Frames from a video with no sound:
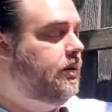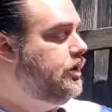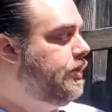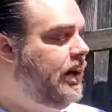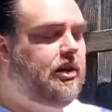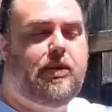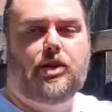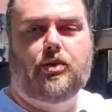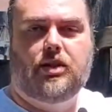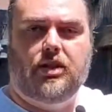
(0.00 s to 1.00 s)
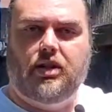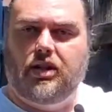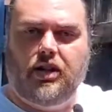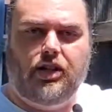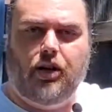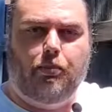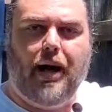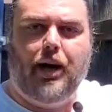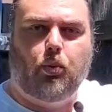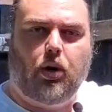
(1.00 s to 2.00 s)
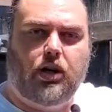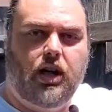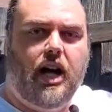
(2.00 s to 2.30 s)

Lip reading: you might even be doing, bag work,